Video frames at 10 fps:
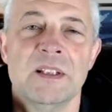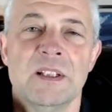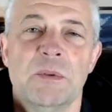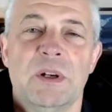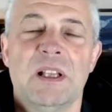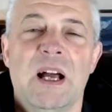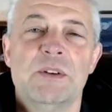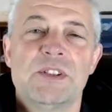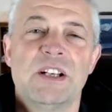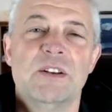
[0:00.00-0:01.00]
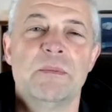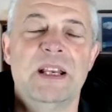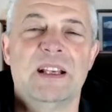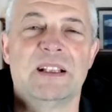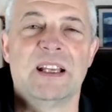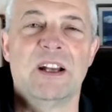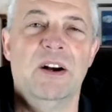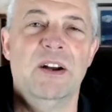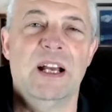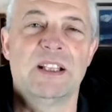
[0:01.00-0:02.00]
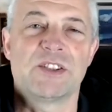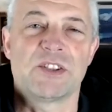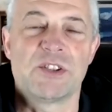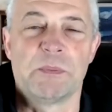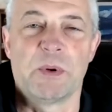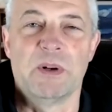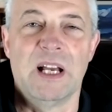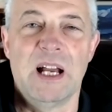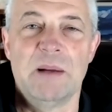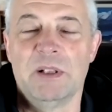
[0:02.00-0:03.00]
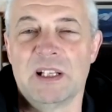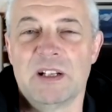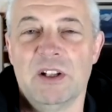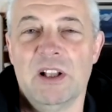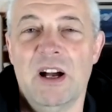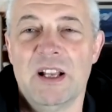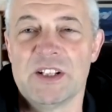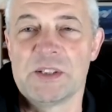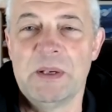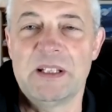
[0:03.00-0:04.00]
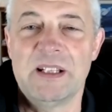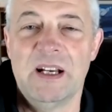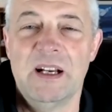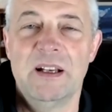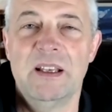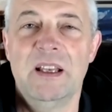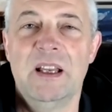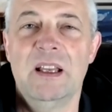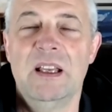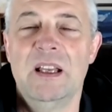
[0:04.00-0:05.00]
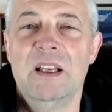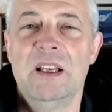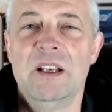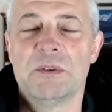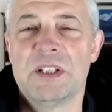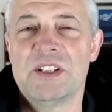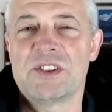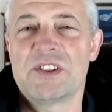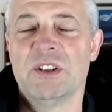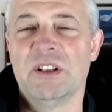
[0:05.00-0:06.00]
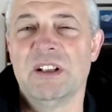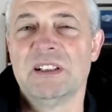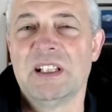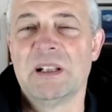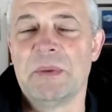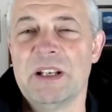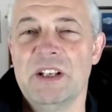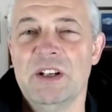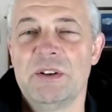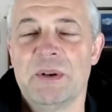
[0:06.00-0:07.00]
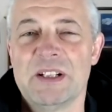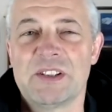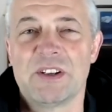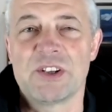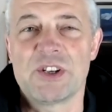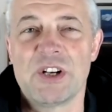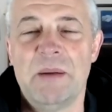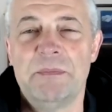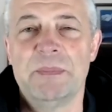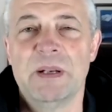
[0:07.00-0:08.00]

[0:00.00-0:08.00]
Well, I was going to immediately go, oh yeah, these are super reliable, like all Hondas. But uh, you know, these are still a little bit new to us at our shop.